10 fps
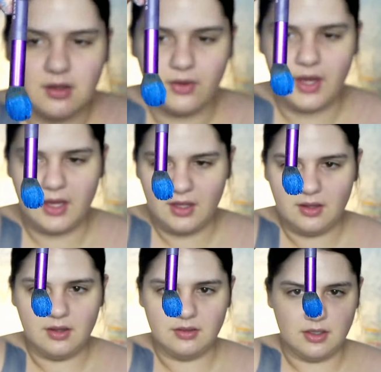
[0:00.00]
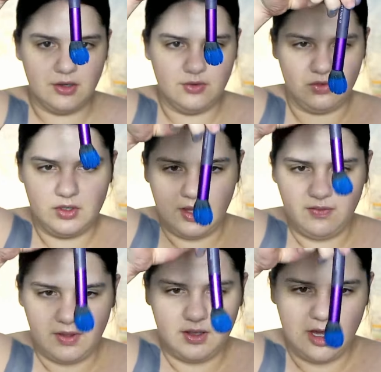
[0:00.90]
okay? There is
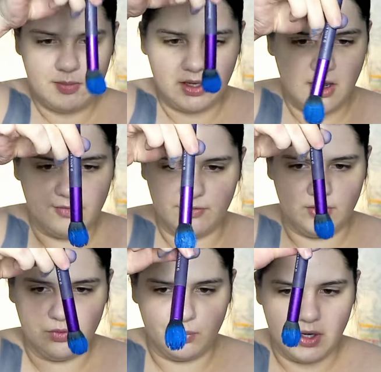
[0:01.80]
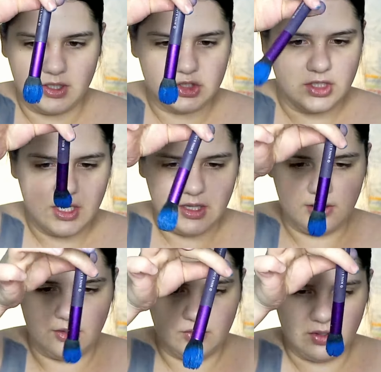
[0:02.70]
nothing coming off of this brush.
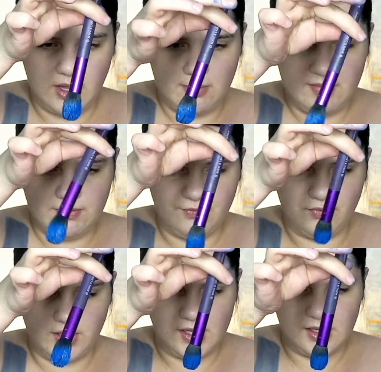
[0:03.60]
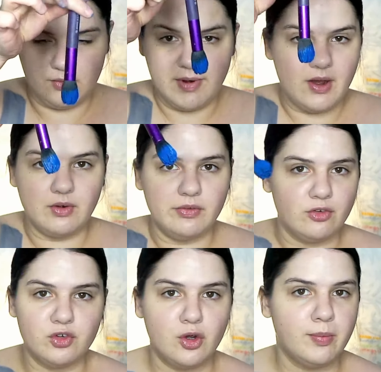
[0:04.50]
I'm even flinging it around and
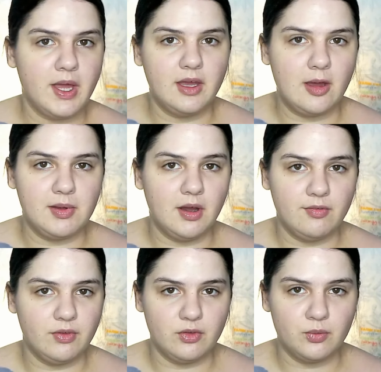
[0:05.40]
there's no paint coming off of this